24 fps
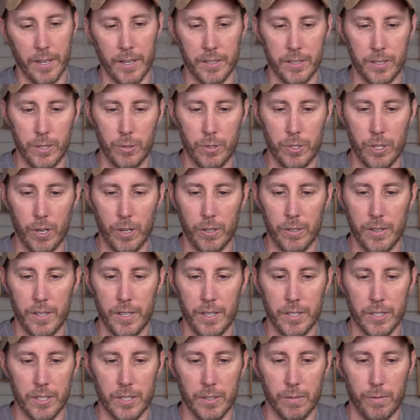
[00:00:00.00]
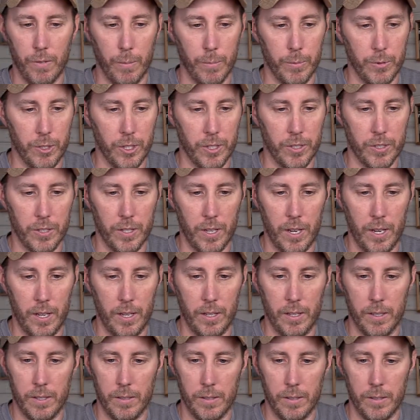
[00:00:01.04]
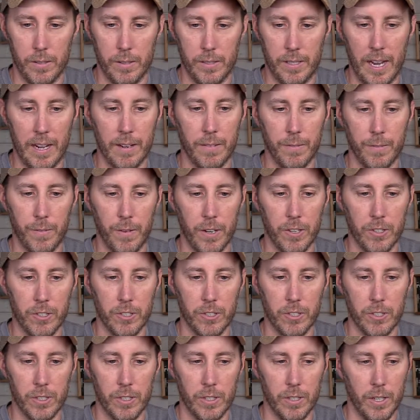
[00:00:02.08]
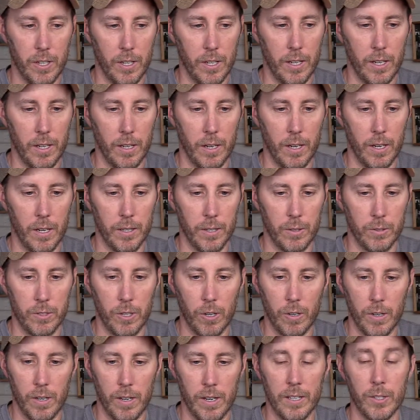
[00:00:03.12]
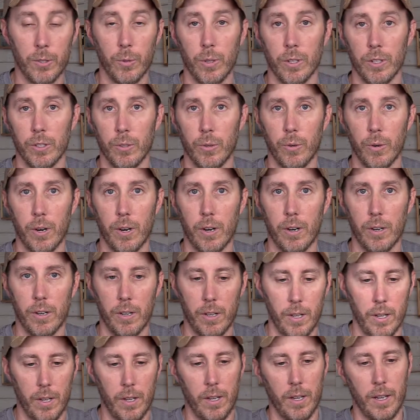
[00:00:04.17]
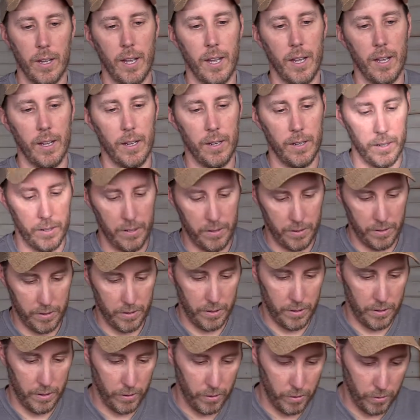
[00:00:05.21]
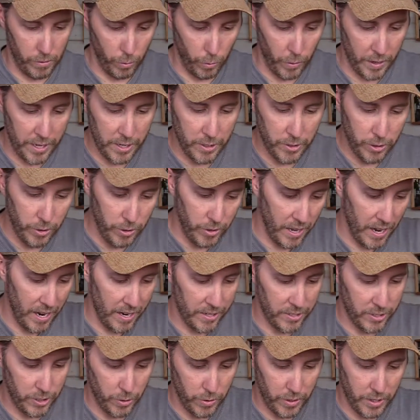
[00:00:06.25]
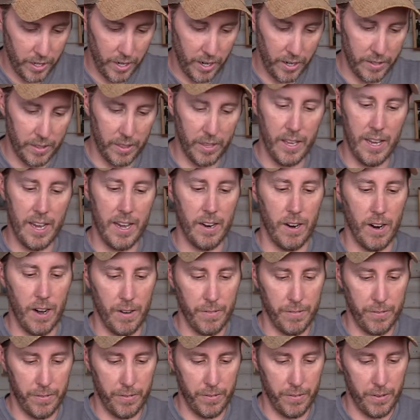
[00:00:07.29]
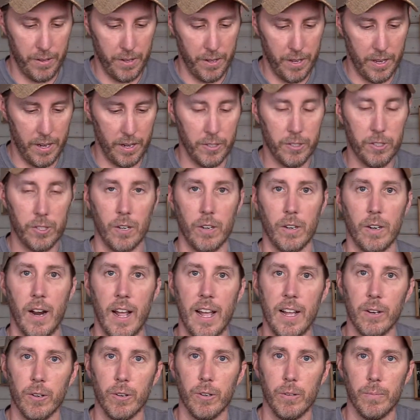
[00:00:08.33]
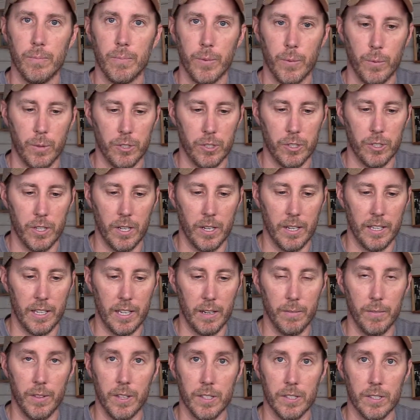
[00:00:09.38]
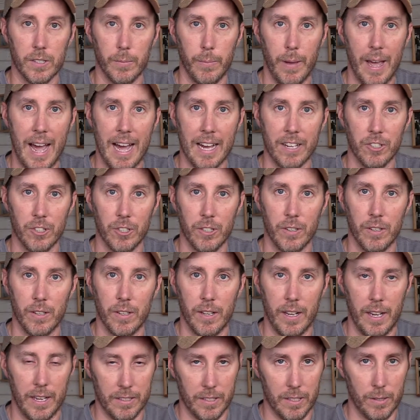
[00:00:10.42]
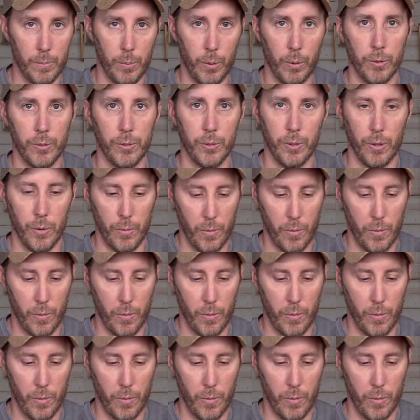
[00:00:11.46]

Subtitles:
is you turn this from just a dead fish, you turn it into a lure. And the way you do that is you cut the head off at a certain angle, which is going to give this some action as it's pulled through the